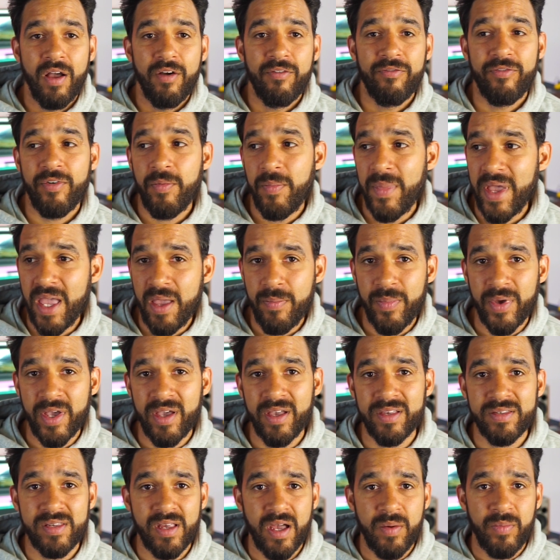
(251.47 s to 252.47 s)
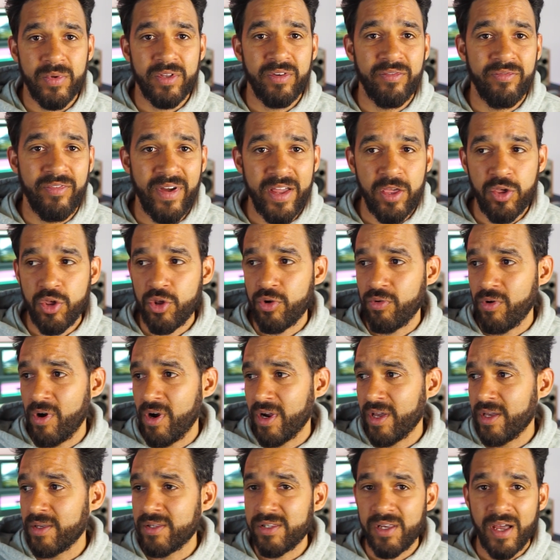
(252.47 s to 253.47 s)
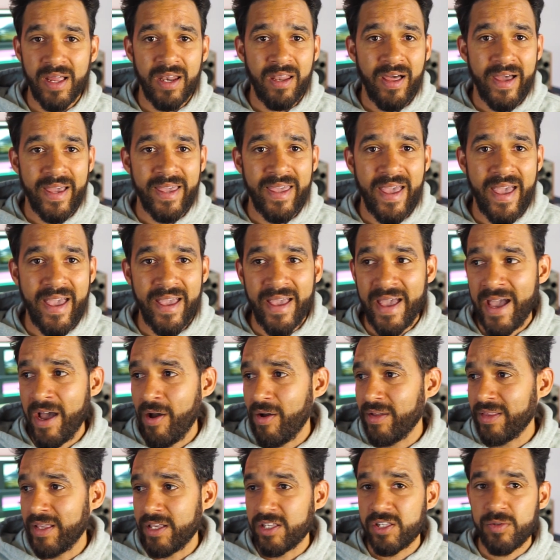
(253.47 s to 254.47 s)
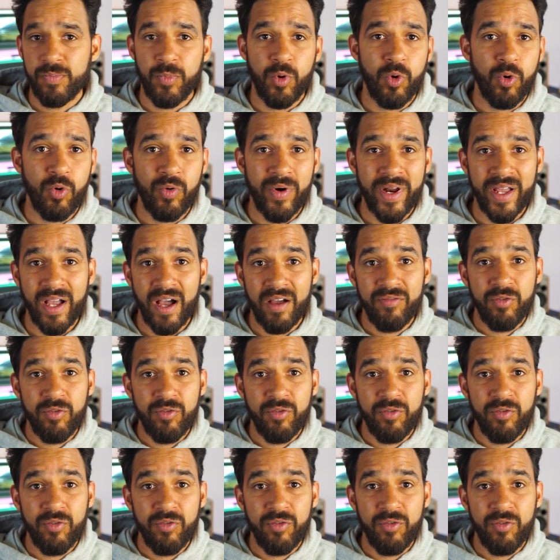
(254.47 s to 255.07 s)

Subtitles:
For me, because I'm an adventurer, because I like getting out and exploring,